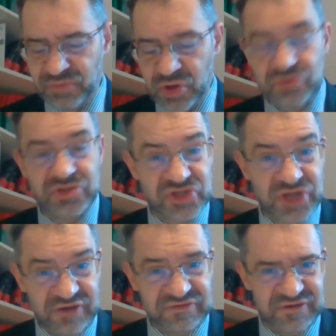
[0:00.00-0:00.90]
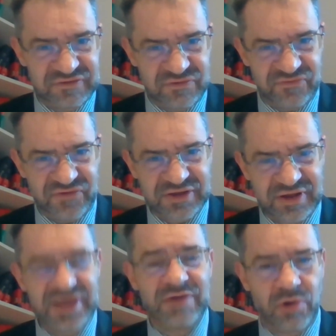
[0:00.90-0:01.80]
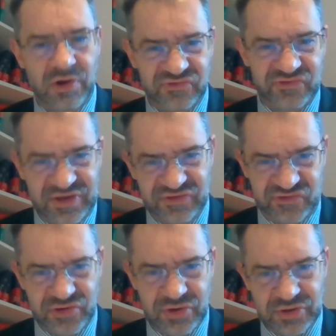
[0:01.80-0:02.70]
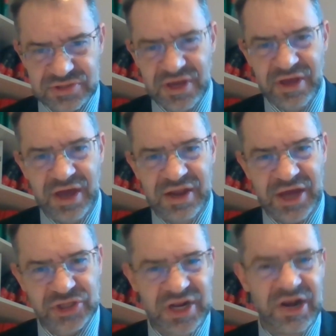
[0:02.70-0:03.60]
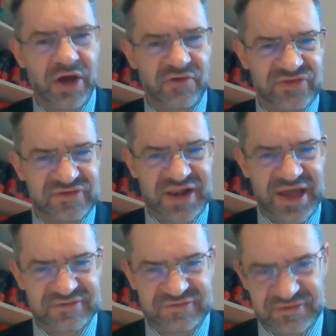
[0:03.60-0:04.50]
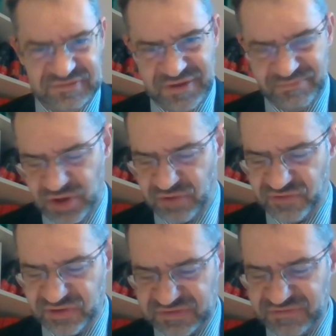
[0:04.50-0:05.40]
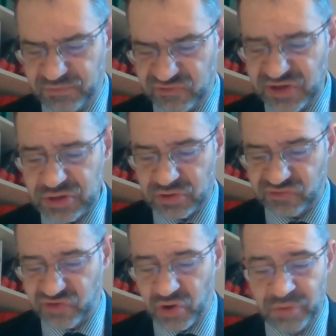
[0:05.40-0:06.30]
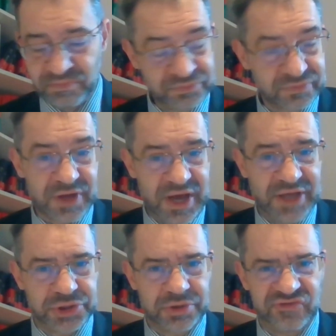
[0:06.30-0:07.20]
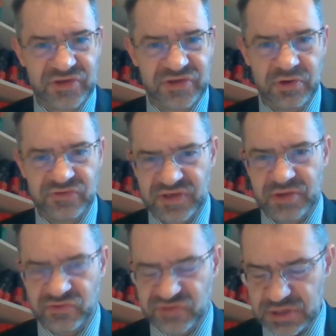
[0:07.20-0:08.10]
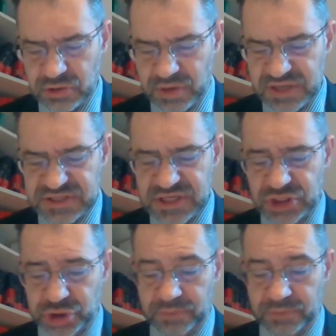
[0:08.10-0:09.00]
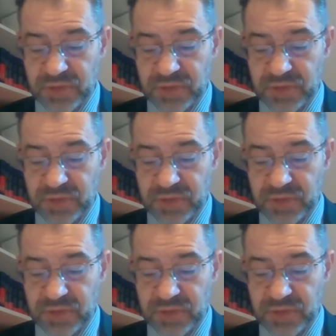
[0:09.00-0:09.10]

who discusses the fact that he was his student and he actually loved his classes of civil procedure. So I trust he was indeed a great teacher.